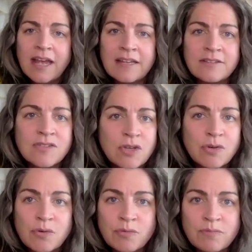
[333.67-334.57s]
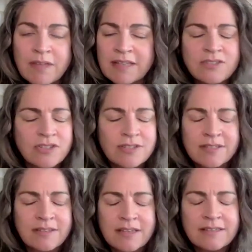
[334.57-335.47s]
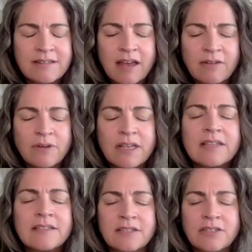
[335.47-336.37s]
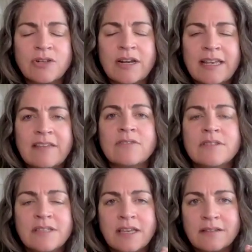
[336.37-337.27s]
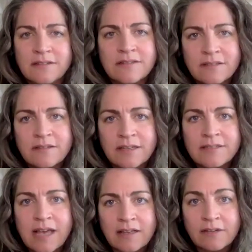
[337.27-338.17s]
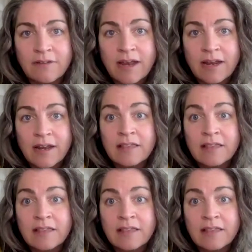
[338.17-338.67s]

And so that's just, it's not realistic to try to get those scales exactly right.